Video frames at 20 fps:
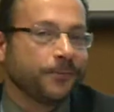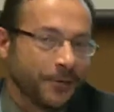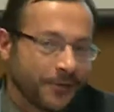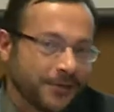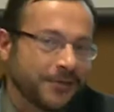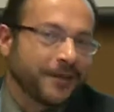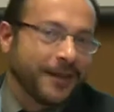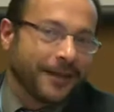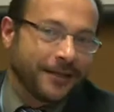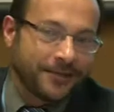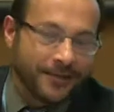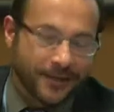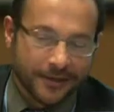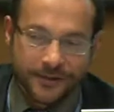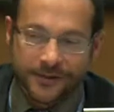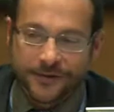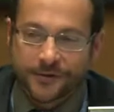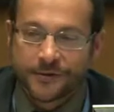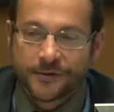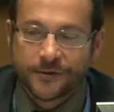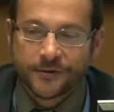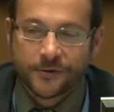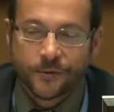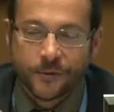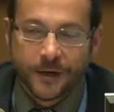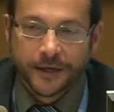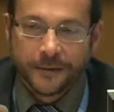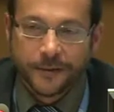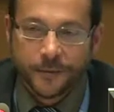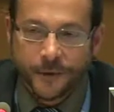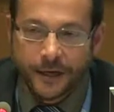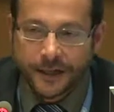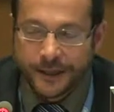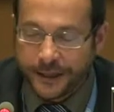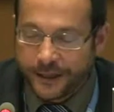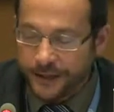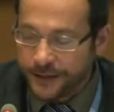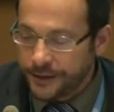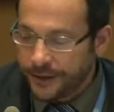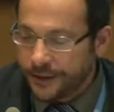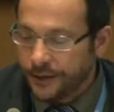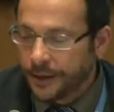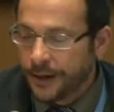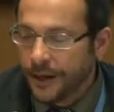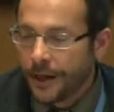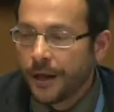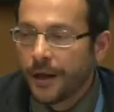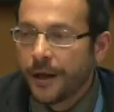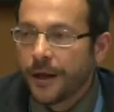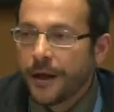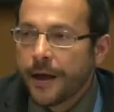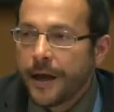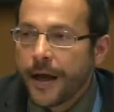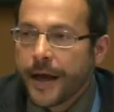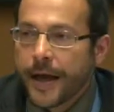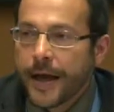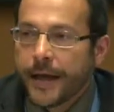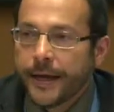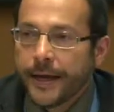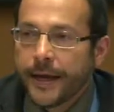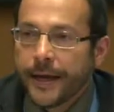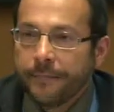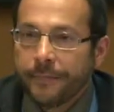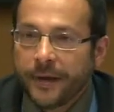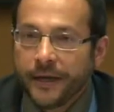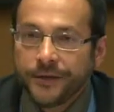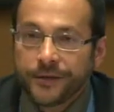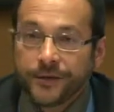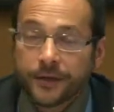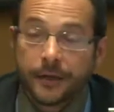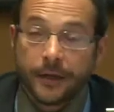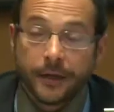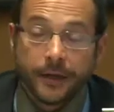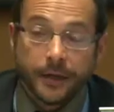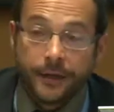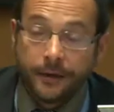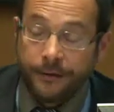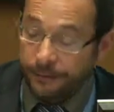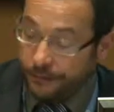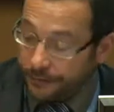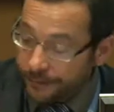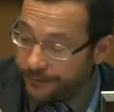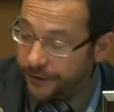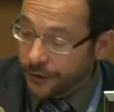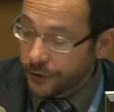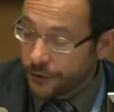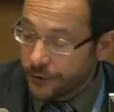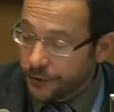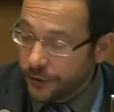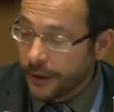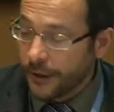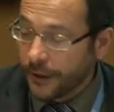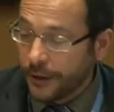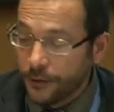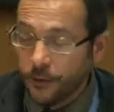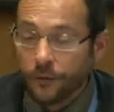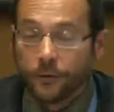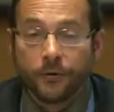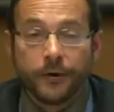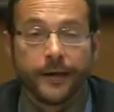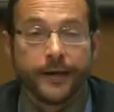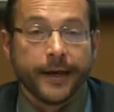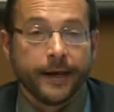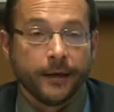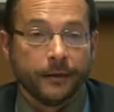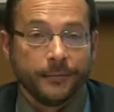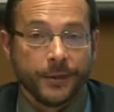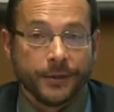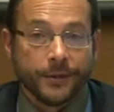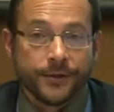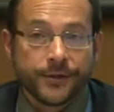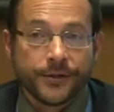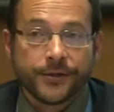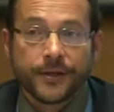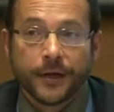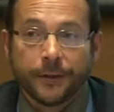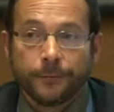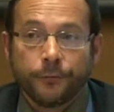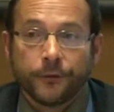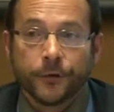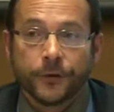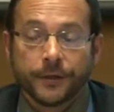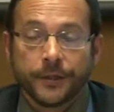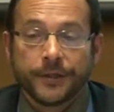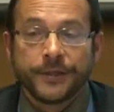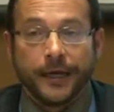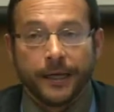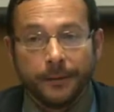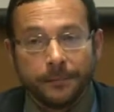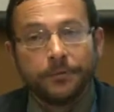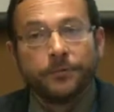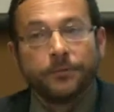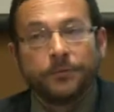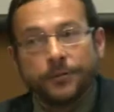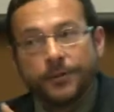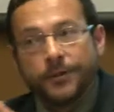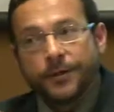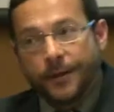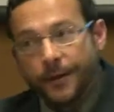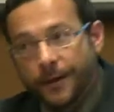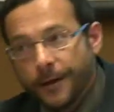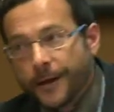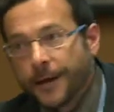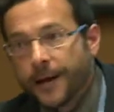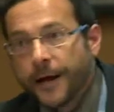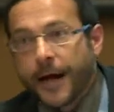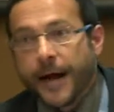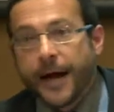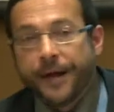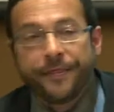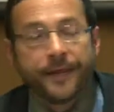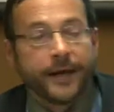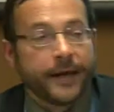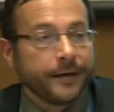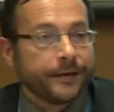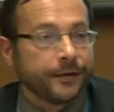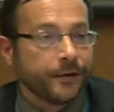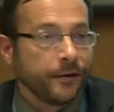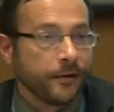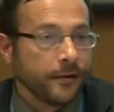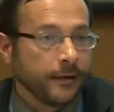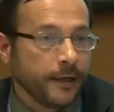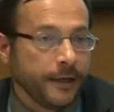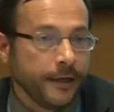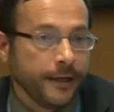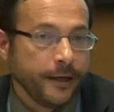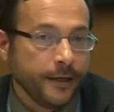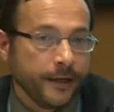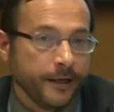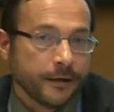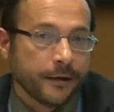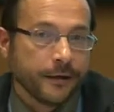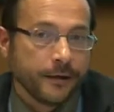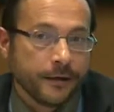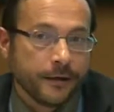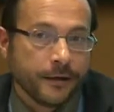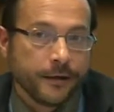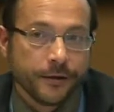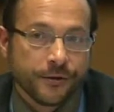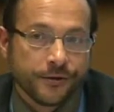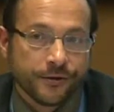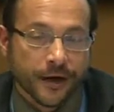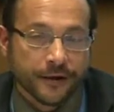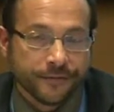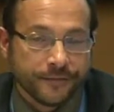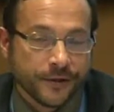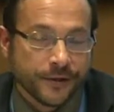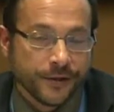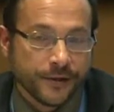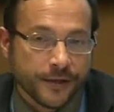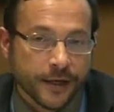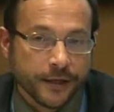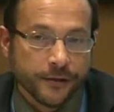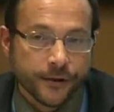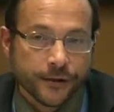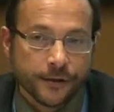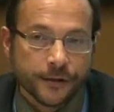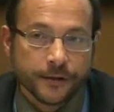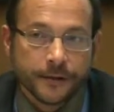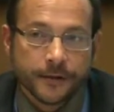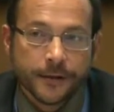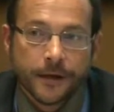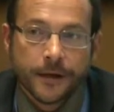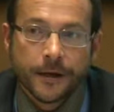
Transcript: was, in that sense, quite easy. And basically, virtually all the elements that were tabled at that early drafting session,